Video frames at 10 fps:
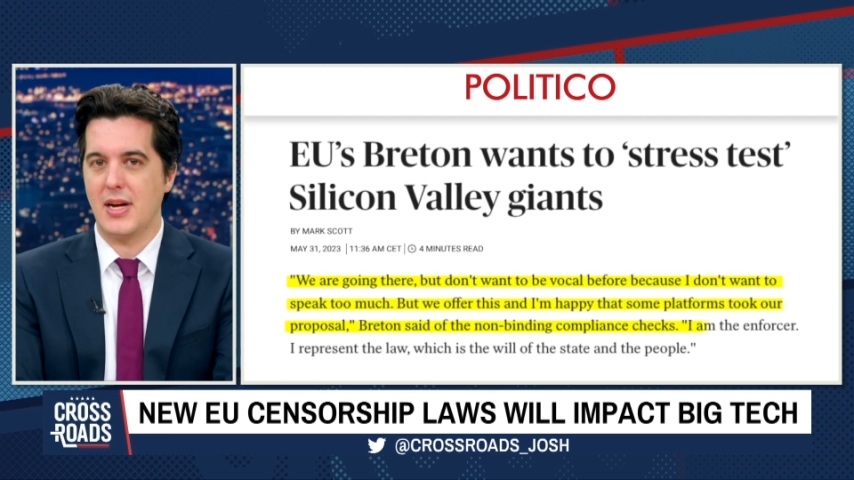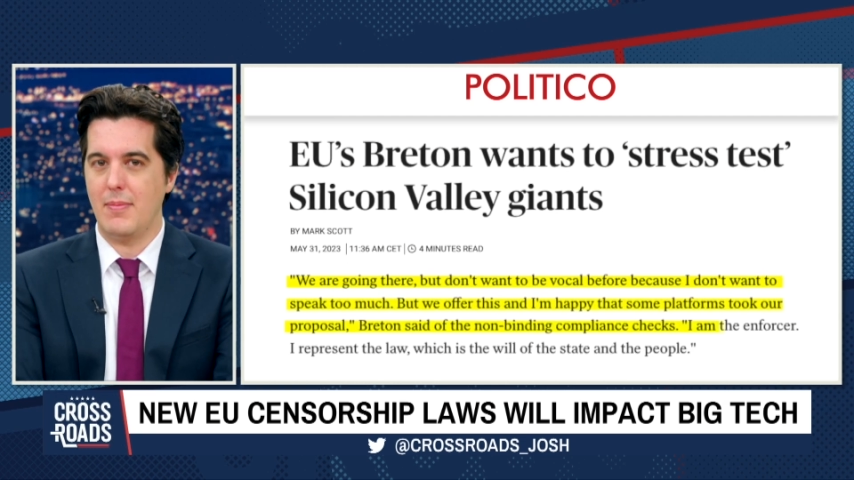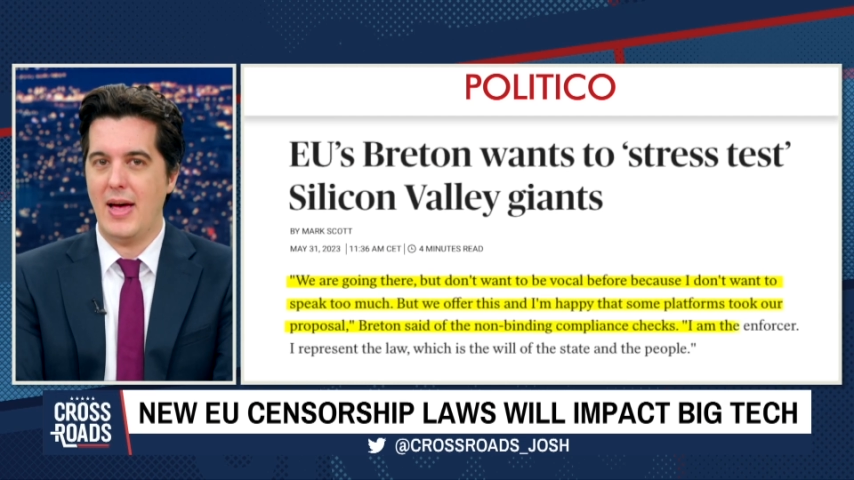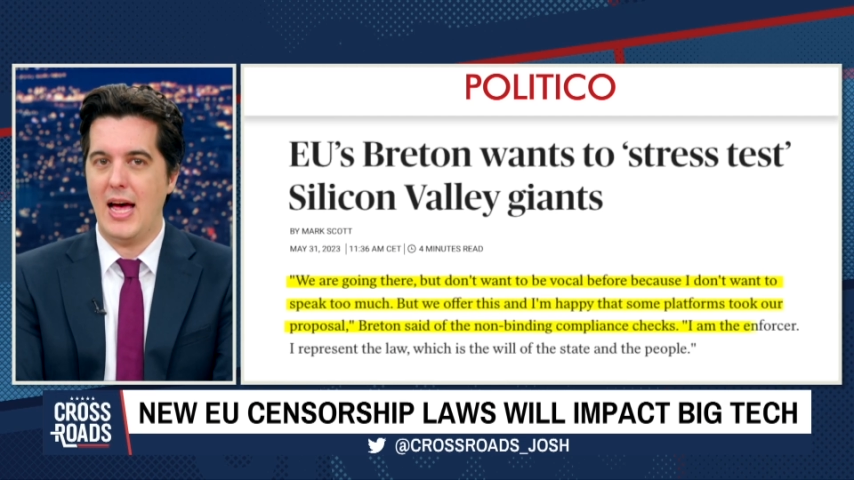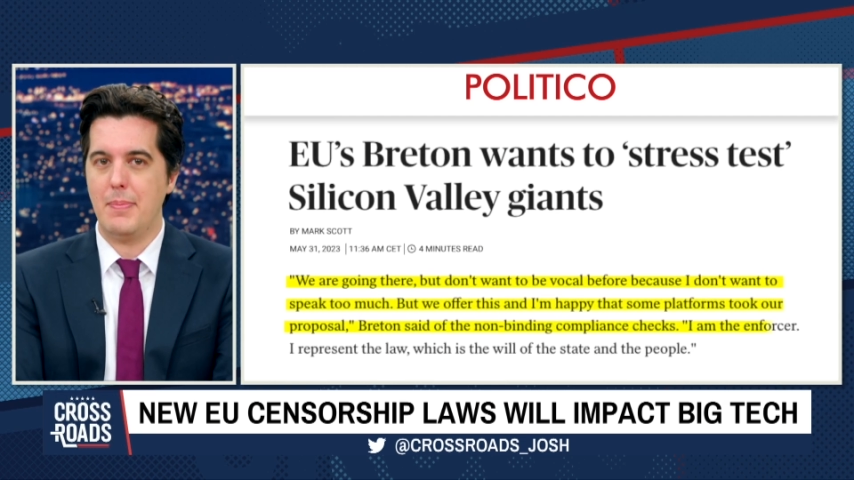and
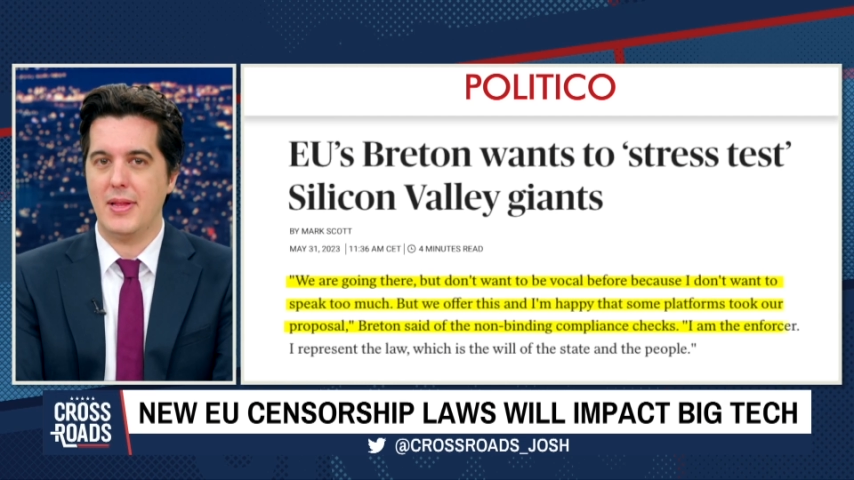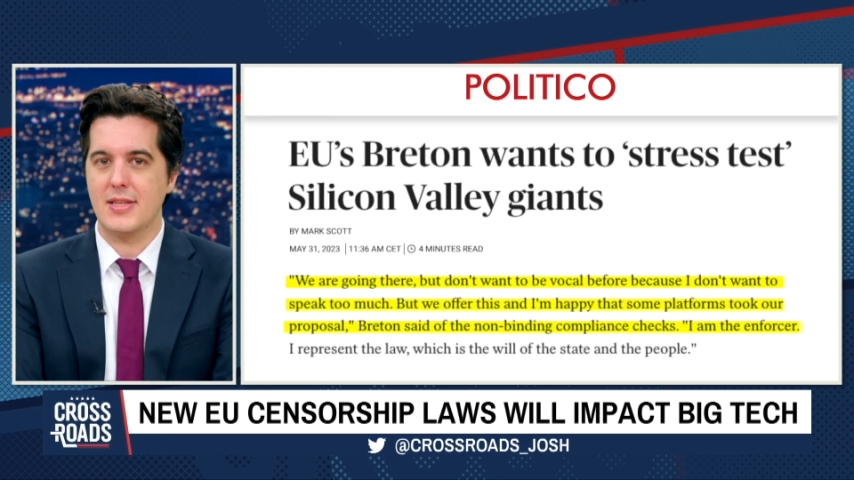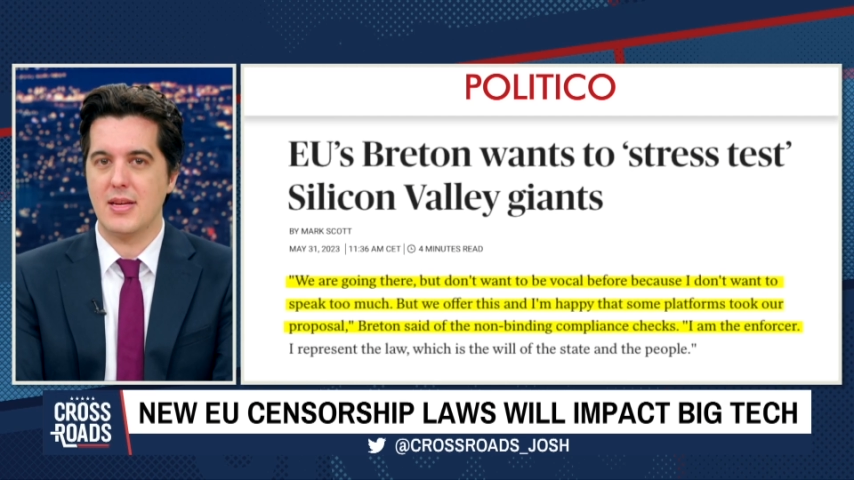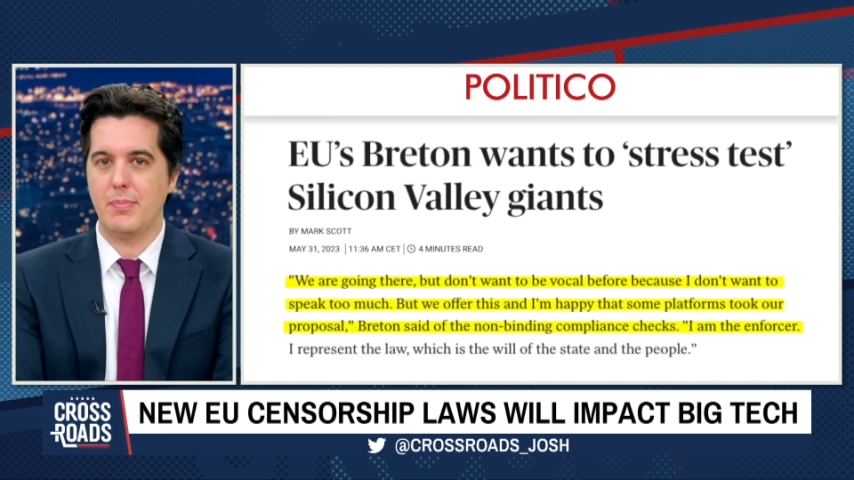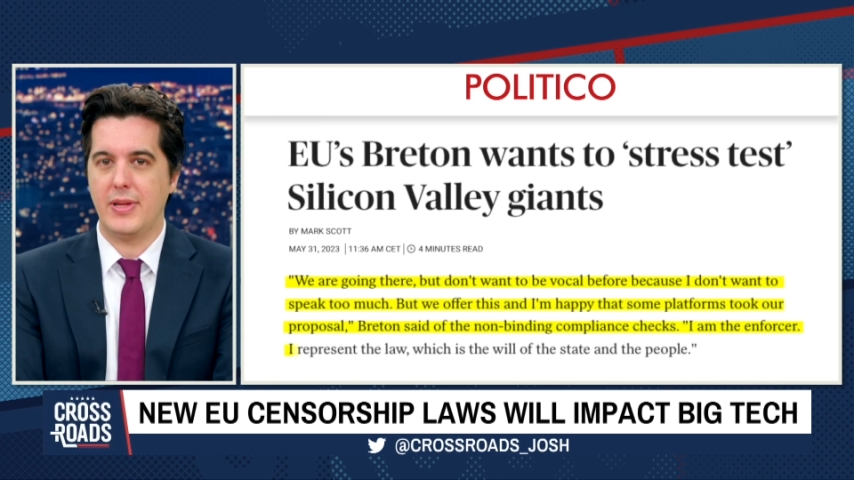I'm happy
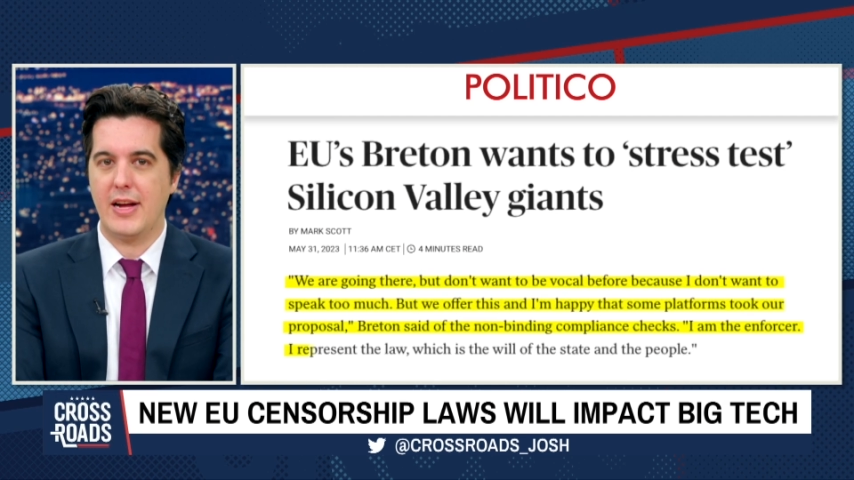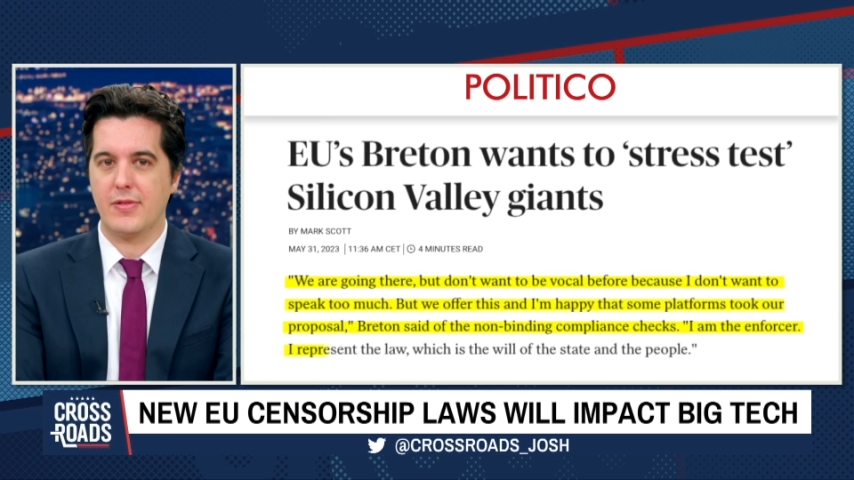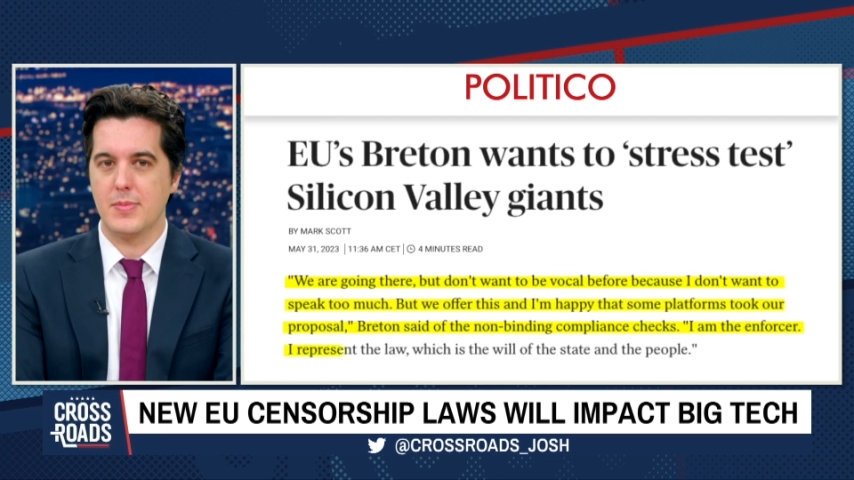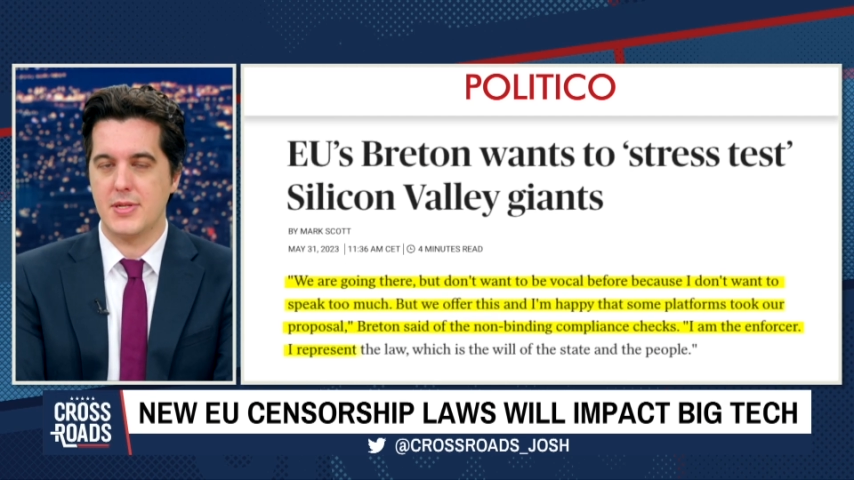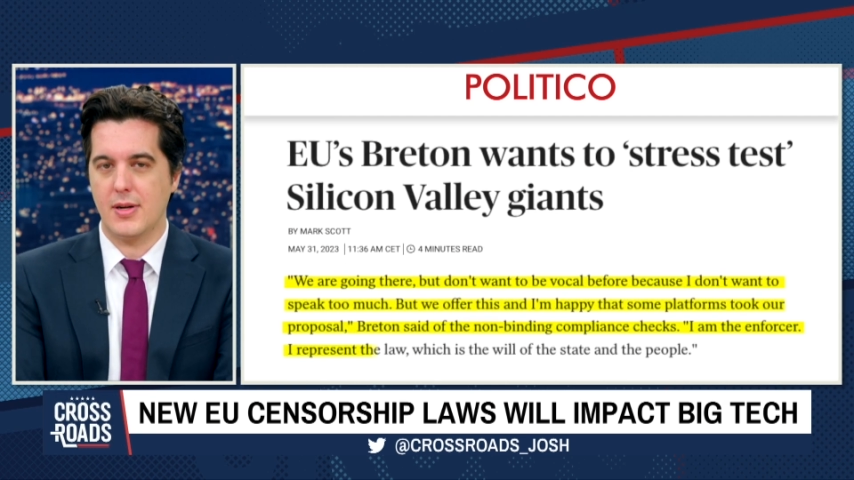that some platforms